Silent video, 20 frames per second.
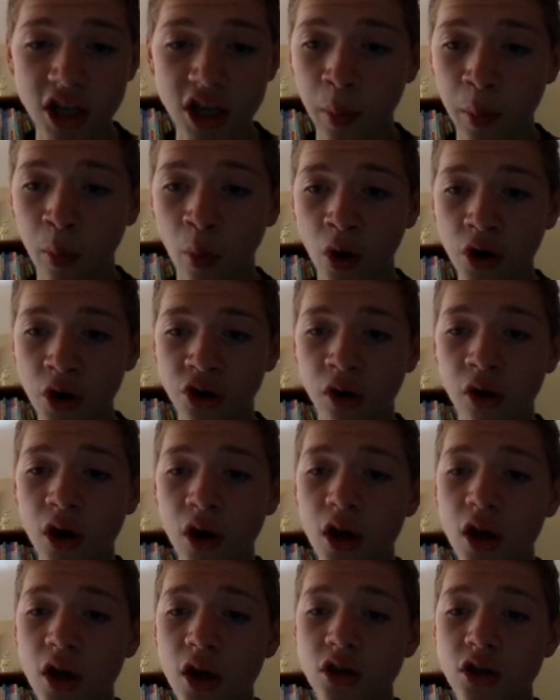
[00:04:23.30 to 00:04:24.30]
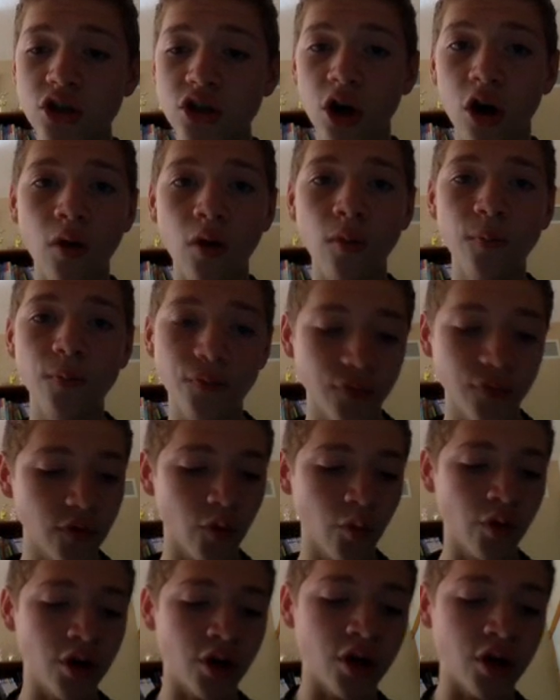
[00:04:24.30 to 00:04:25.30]
proportional. So
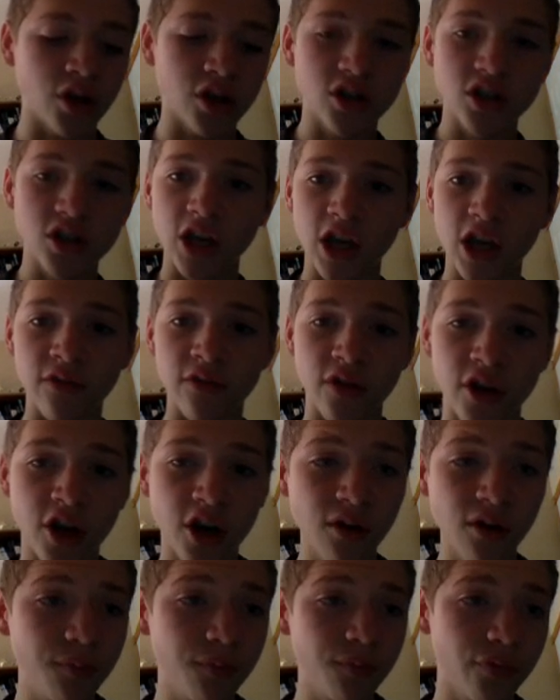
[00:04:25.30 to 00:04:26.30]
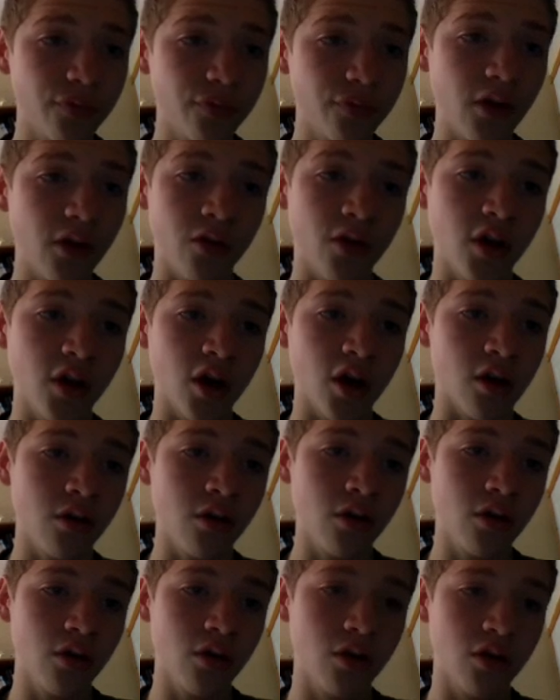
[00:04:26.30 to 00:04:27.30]
we save it here, and
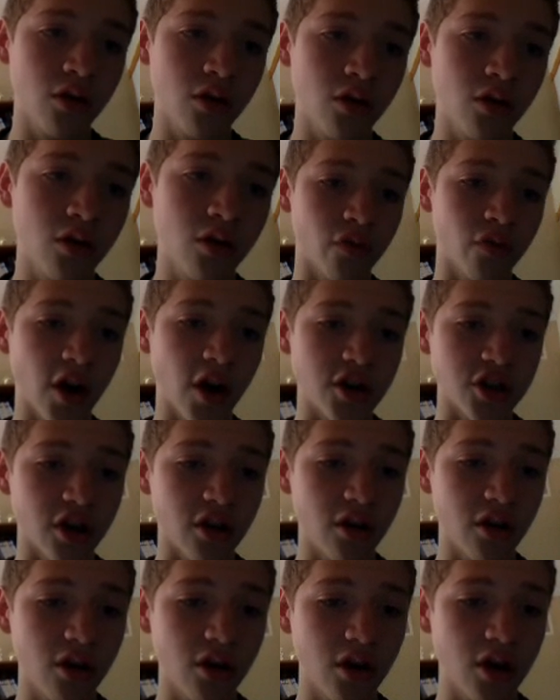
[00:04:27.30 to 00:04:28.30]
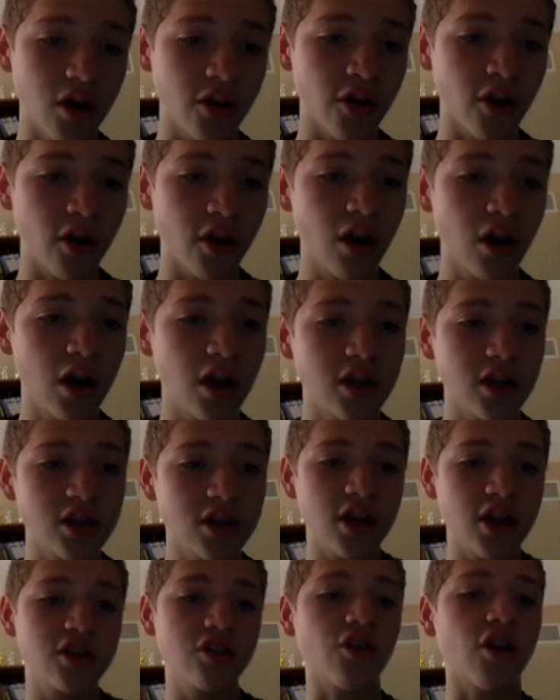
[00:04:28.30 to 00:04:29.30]
then let's refresh it. There,
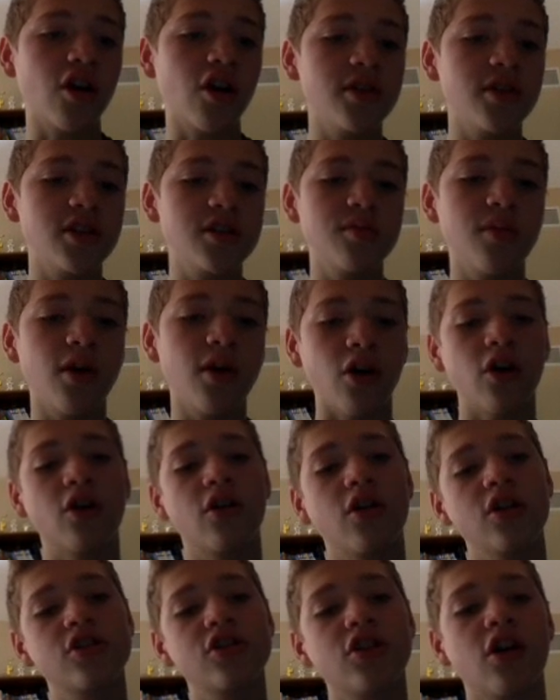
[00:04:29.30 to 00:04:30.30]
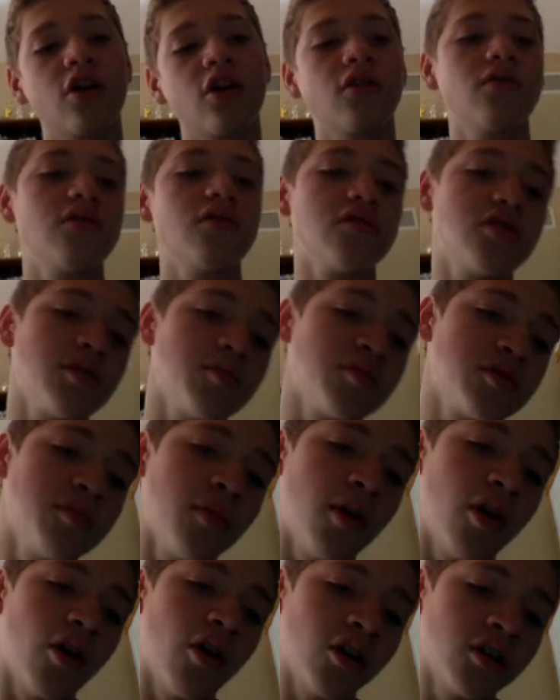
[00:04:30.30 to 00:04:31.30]
see, it's a little bit smaller. It's some
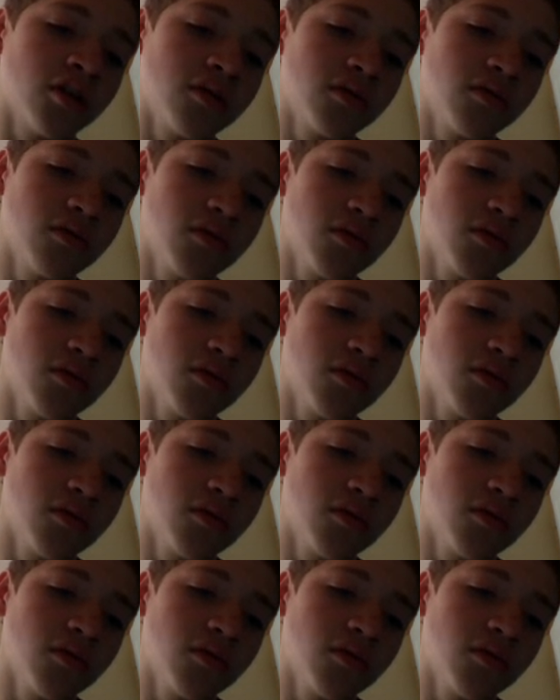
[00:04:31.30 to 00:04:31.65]
smaller.